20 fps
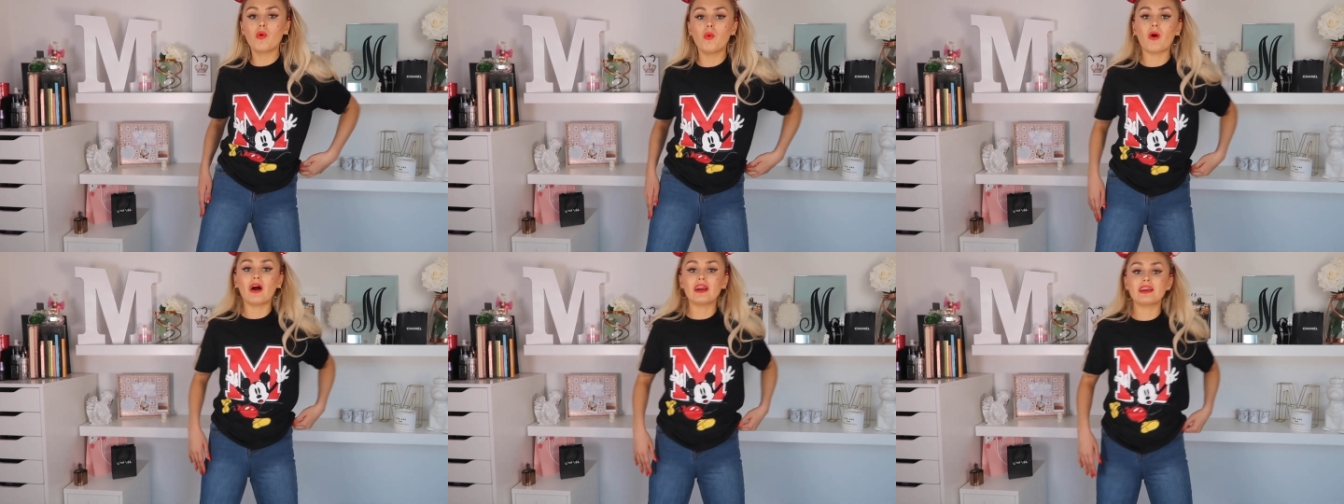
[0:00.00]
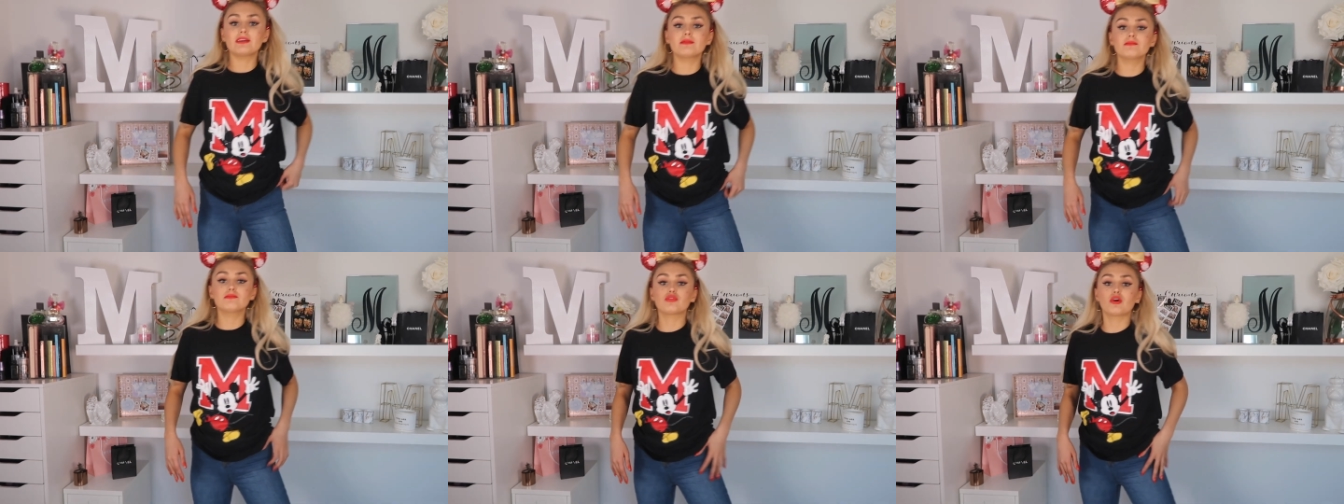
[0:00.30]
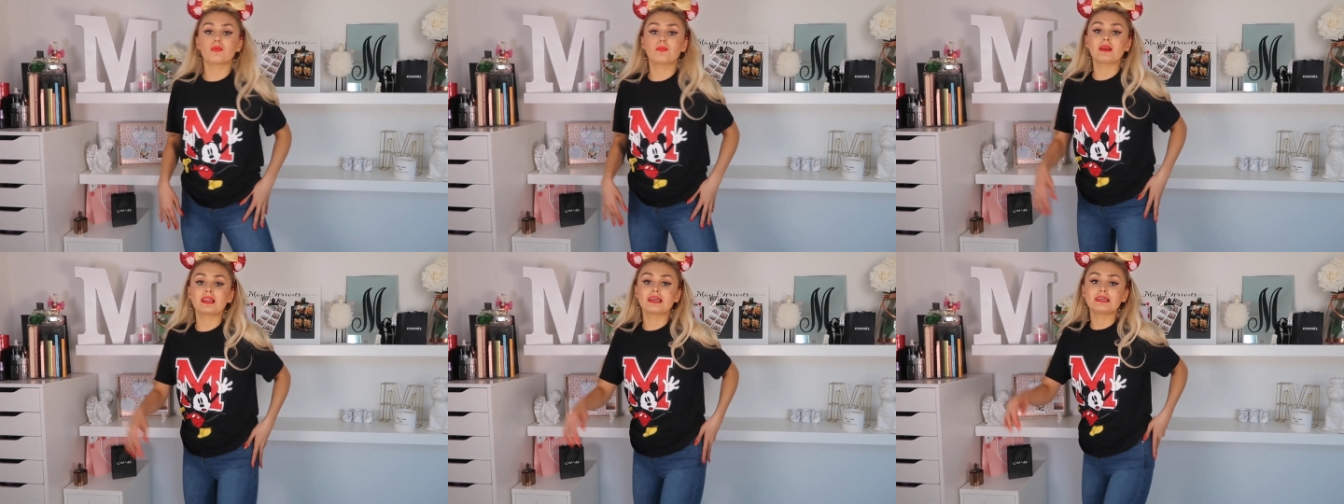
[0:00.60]
quite
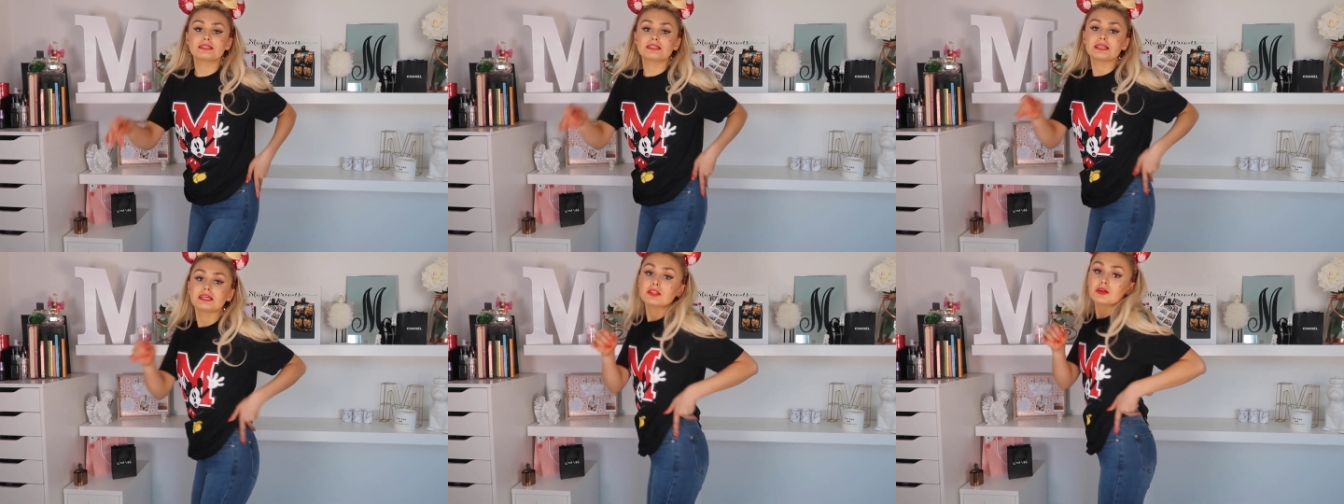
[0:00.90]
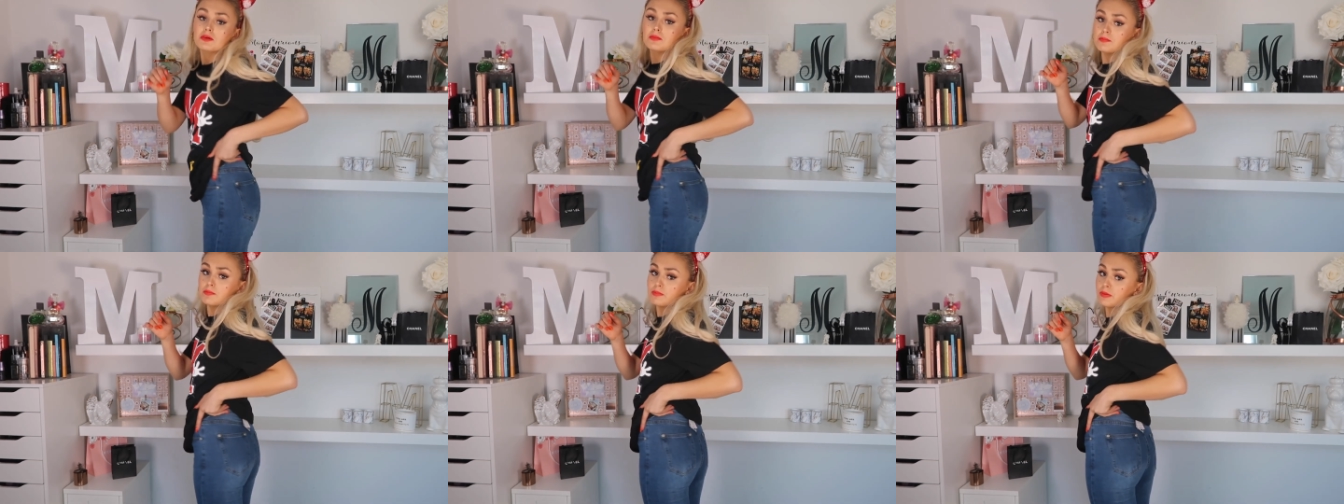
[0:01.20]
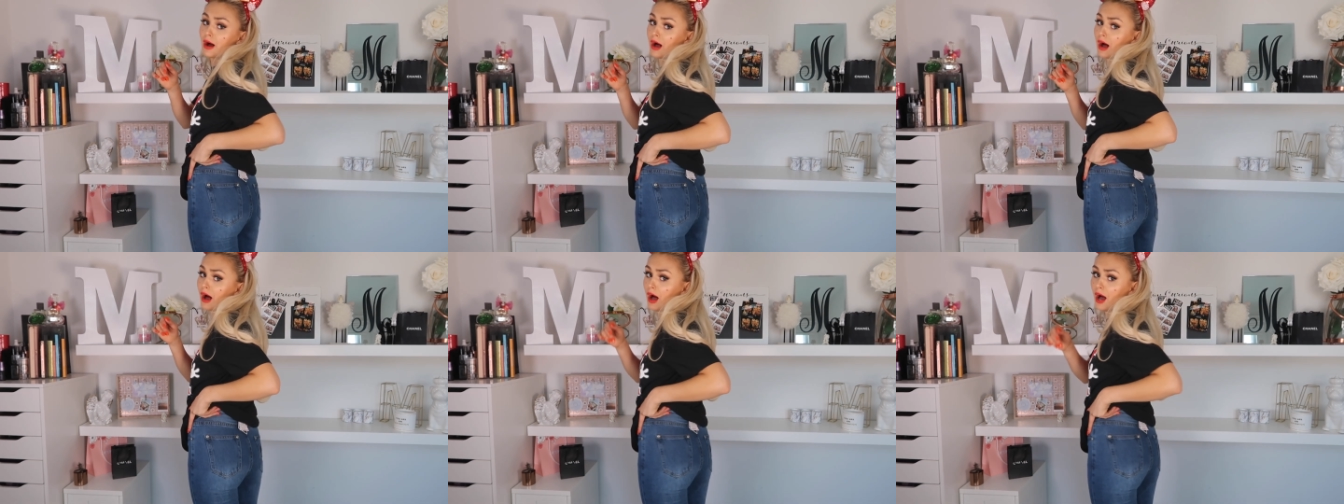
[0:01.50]
properly see them,
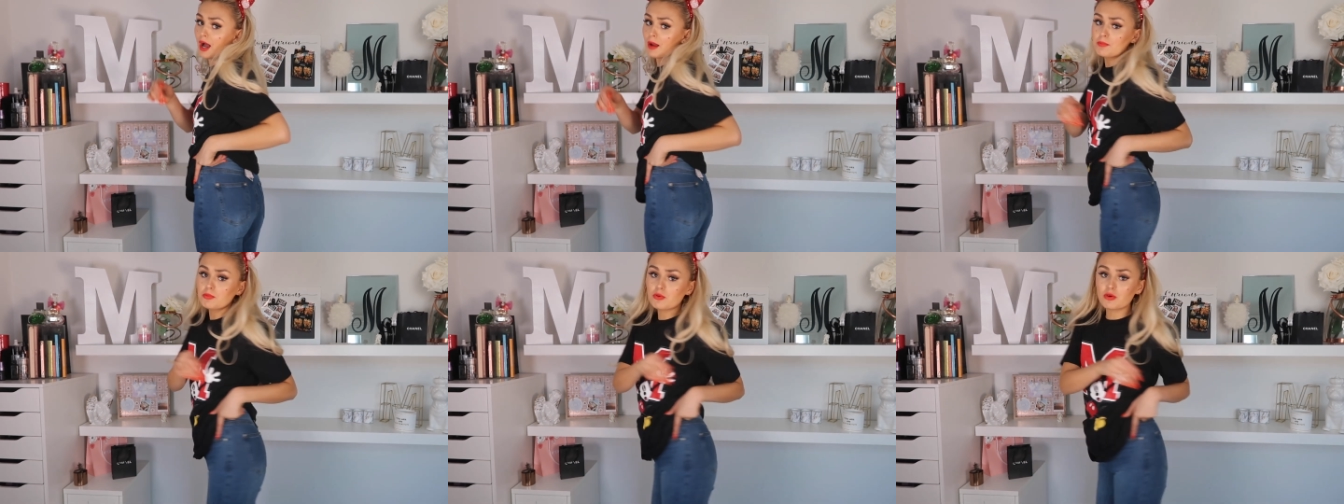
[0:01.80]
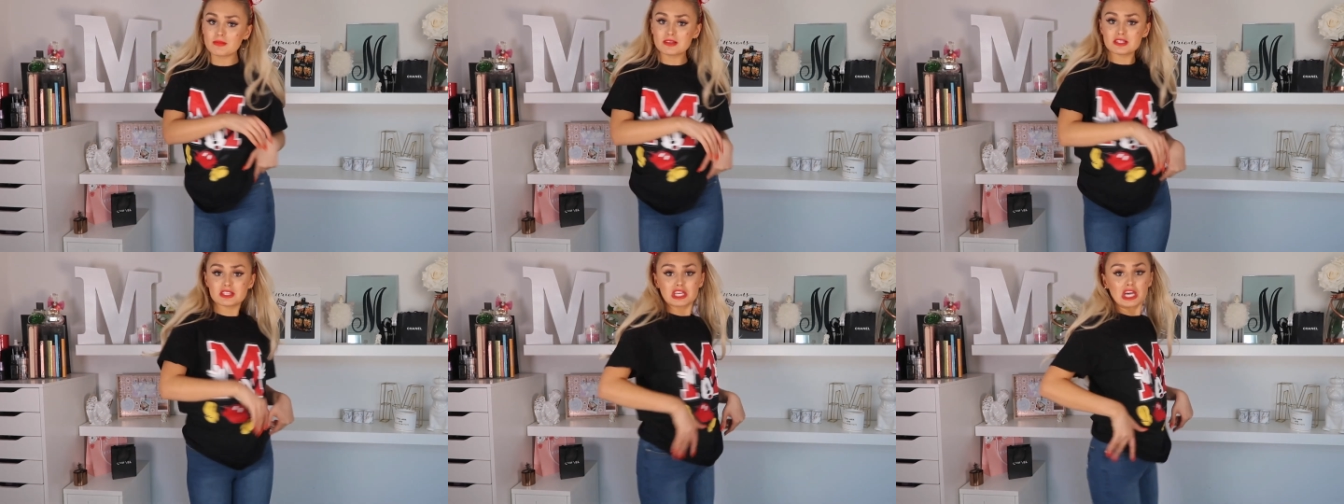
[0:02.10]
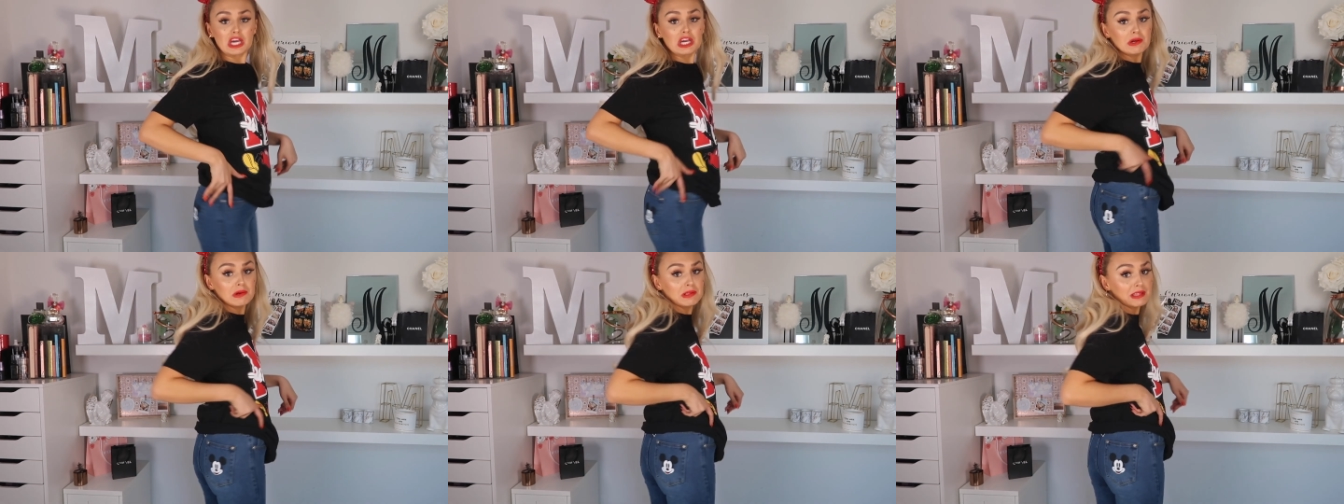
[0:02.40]
but I promise
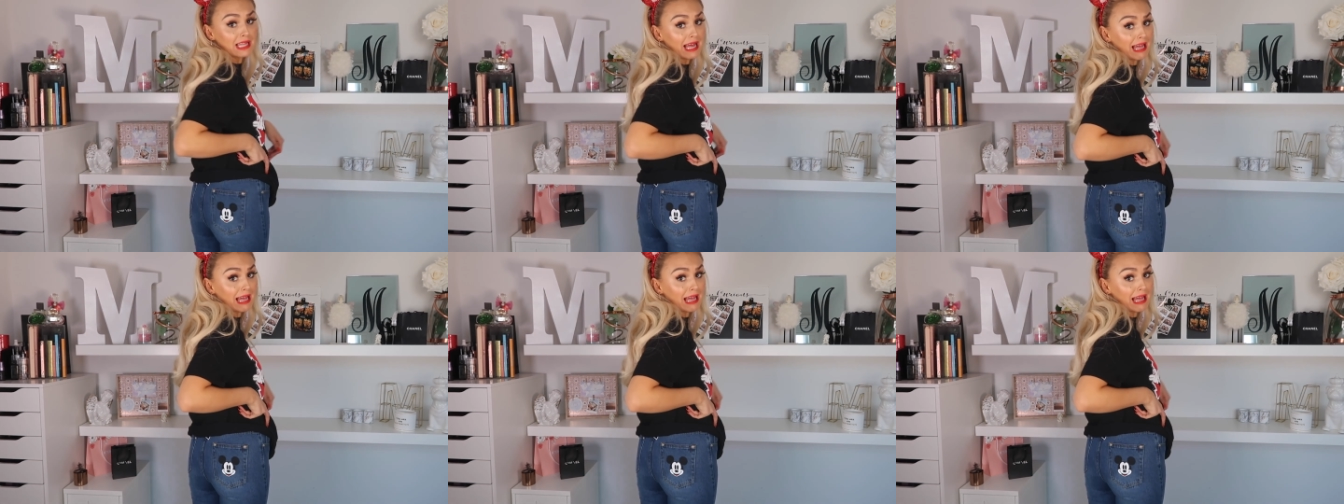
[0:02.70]
you,